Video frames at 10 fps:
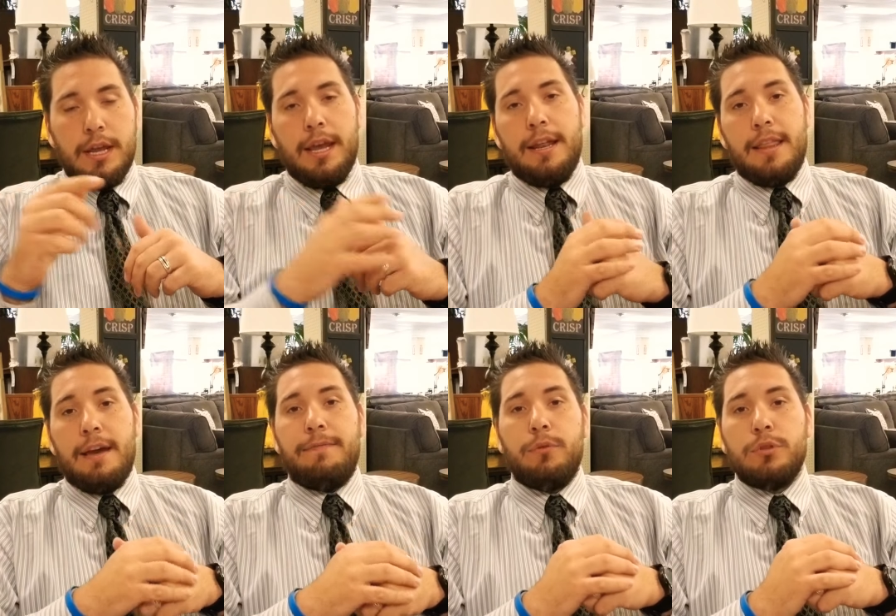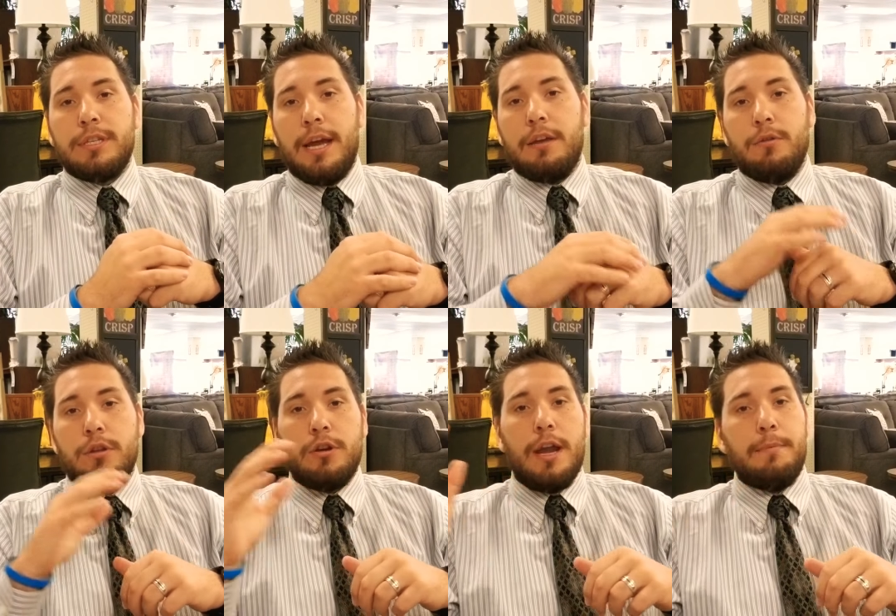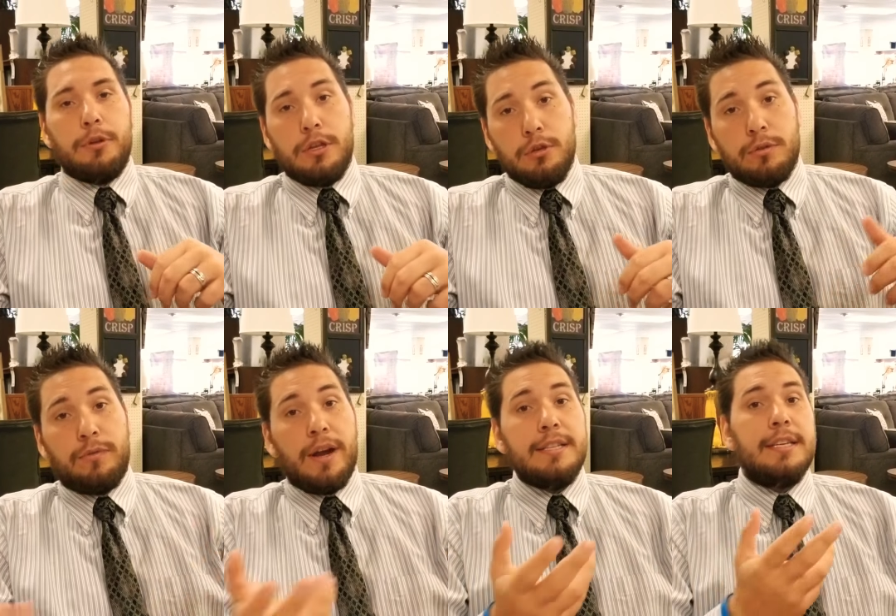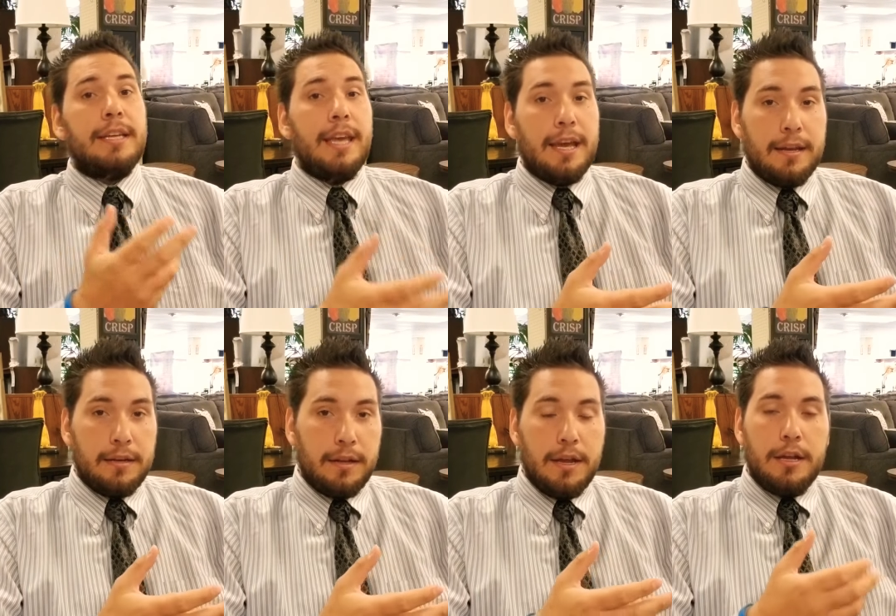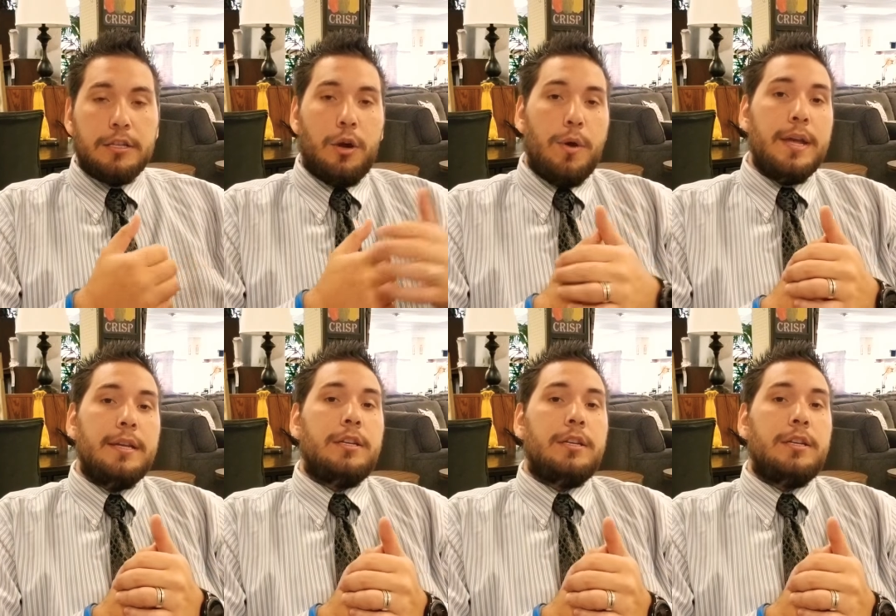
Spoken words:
and in that full cycle, you're able to use friends again. So in